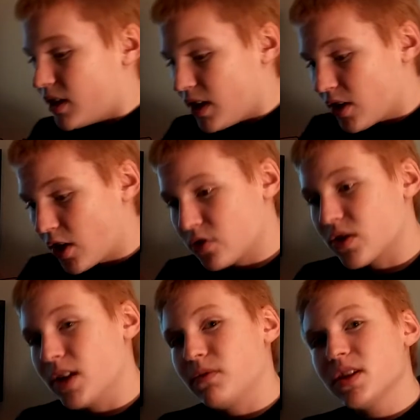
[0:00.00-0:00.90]
the hard
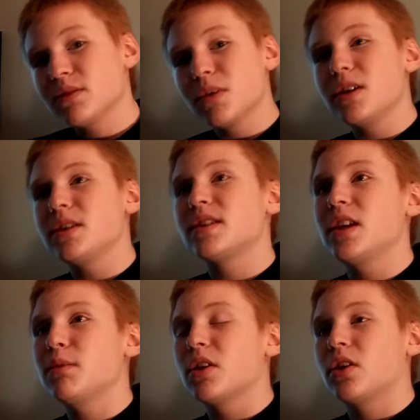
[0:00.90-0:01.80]
drive, this might
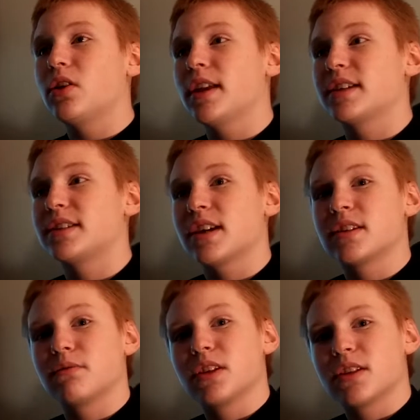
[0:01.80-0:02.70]
seem a little
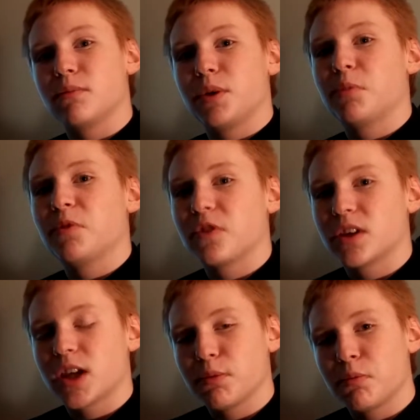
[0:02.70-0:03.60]
excessive to some people for the
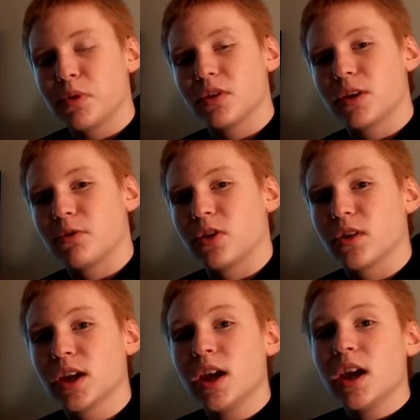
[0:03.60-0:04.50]
type of build that we're
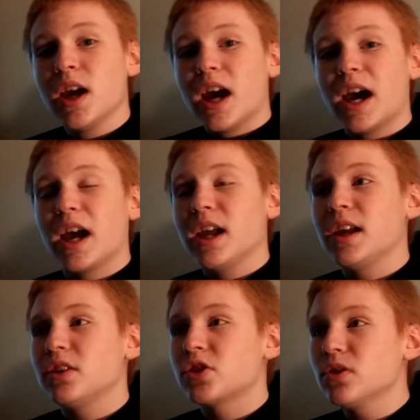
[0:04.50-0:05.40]
doing.
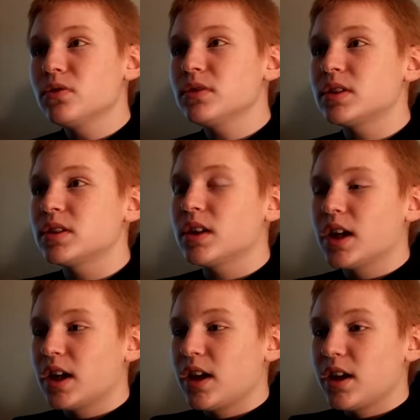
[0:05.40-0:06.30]
I chose
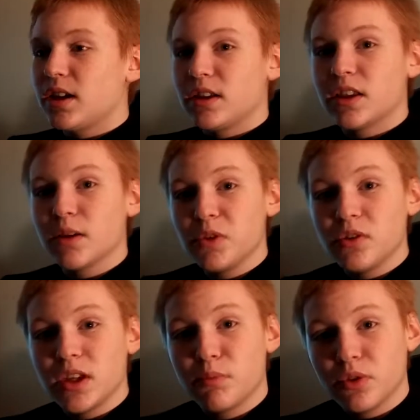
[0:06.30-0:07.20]
a
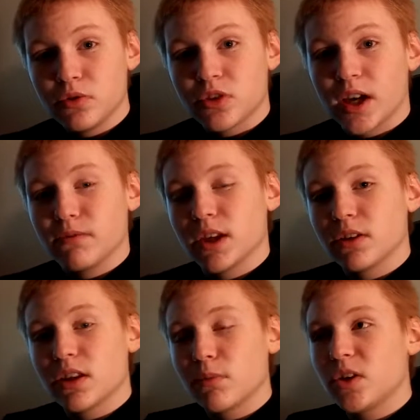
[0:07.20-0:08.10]
WD Blue drive. Now,
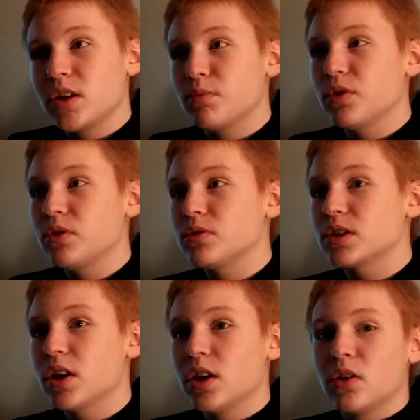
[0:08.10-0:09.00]
WD
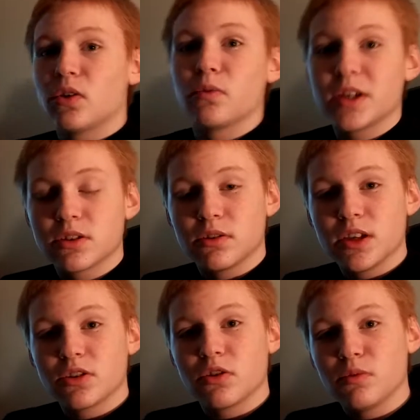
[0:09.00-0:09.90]
Blues, or Western
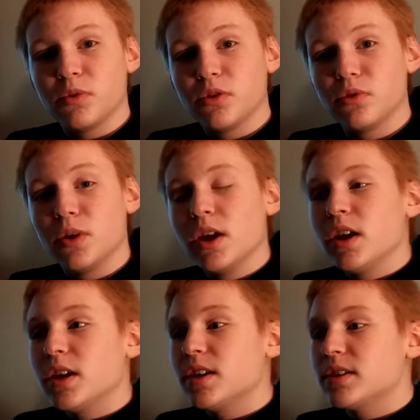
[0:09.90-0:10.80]
Digital Blue,
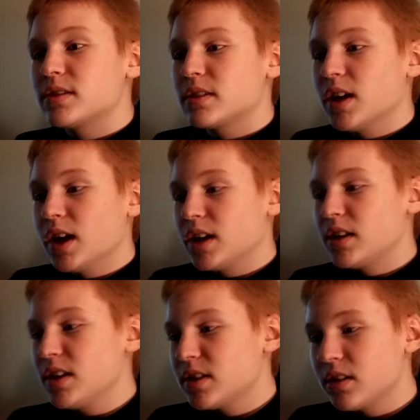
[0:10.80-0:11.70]
is a
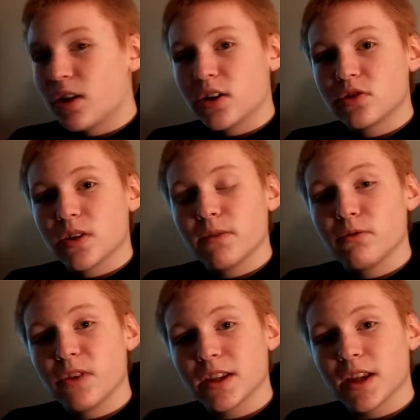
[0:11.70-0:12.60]
decent hard drive. In
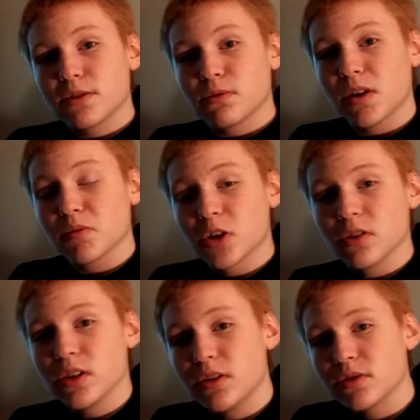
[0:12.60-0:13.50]
fact, that's what I'm
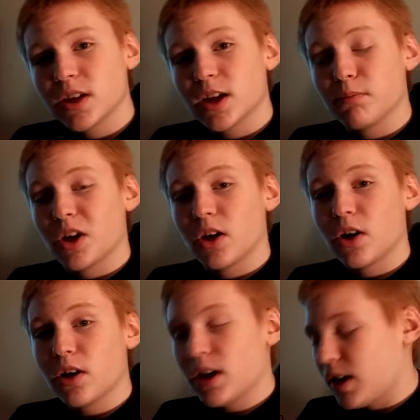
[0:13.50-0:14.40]
currently using in
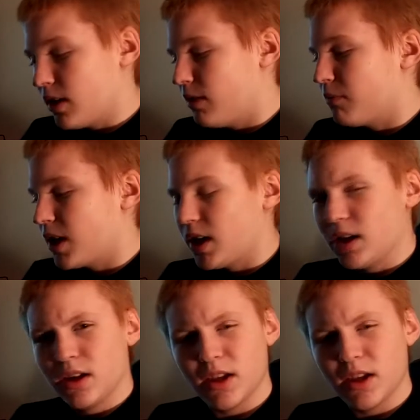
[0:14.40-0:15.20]
my